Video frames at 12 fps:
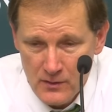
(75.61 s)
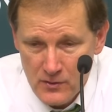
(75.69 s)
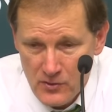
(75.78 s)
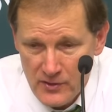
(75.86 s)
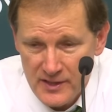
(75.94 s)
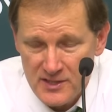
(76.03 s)

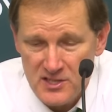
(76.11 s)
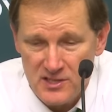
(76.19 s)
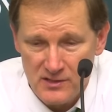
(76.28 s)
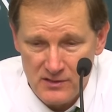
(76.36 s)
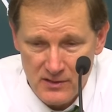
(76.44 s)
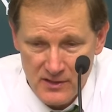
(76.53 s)

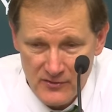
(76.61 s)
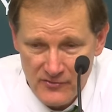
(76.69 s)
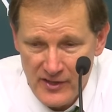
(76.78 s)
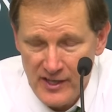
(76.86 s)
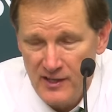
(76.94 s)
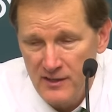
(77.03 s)
Chris and
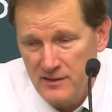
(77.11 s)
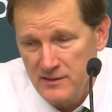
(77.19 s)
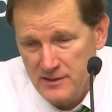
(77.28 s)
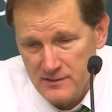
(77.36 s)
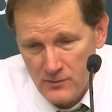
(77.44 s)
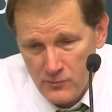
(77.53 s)

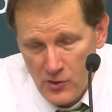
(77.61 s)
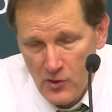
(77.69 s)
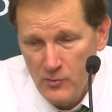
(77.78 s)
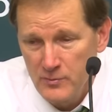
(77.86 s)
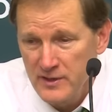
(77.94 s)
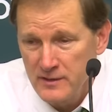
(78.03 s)
Kavell and
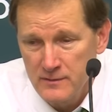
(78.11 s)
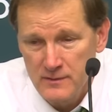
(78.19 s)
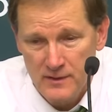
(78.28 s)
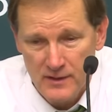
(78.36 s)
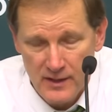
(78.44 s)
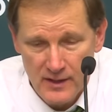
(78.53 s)
Roman
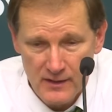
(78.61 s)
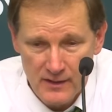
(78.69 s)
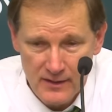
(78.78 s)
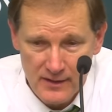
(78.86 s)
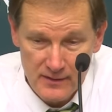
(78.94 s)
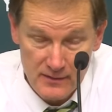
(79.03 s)

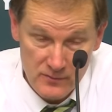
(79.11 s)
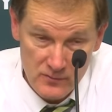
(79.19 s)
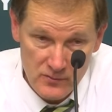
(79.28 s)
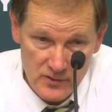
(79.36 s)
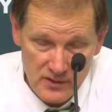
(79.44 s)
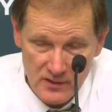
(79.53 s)
and and
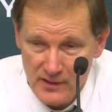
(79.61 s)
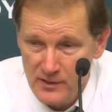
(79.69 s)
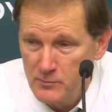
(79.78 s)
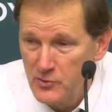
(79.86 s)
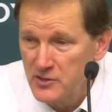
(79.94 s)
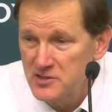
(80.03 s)
when
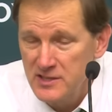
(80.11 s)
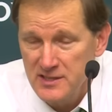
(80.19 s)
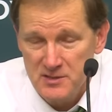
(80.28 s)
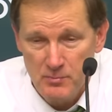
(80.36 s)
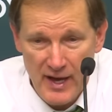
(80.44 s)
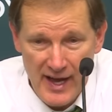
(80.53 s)
Dillon Brooks
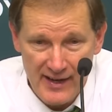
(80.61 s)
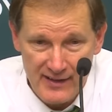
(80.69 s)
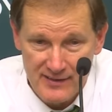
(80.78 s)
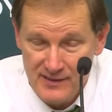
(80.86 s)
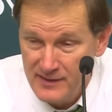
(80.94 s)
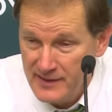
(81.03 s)
gets back
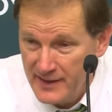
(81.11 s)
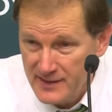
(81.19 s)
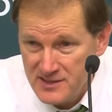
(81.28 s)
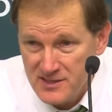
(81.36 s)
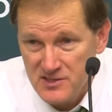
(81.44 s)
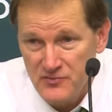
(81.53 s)
and Dylan
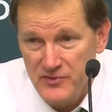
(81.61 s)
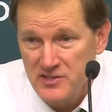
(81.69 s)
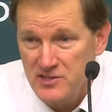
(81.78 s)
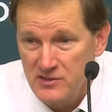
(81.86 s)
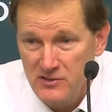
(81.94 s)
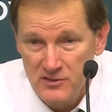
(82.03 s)
Ennis is
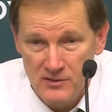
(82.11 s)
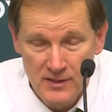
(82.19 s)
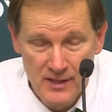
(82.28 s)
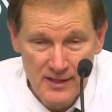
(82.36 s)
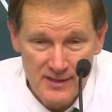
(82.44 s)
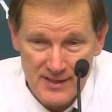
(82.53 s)
physical,
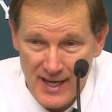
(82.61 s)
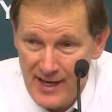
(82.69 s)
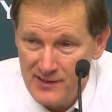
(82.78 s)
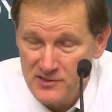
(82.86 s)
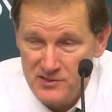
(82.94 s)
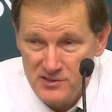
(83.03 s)

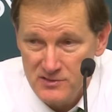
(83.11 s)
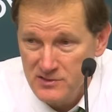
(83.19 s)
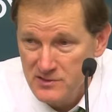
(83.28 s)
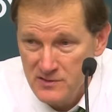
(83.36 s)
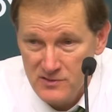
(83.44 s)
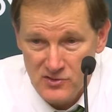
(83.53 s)
Tyler's
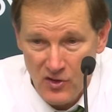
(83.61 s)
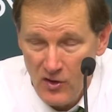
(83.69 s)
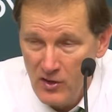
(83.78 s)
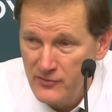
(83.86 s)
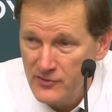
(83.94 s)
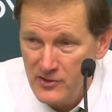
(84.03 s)

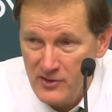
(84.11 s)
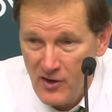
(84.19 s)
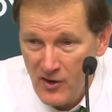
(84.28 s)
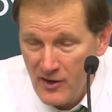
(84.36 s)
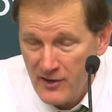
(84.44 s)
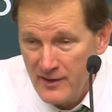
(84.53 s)
tall for a
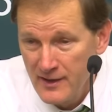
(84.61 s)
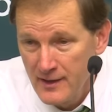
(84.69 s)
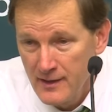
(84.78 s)
guard.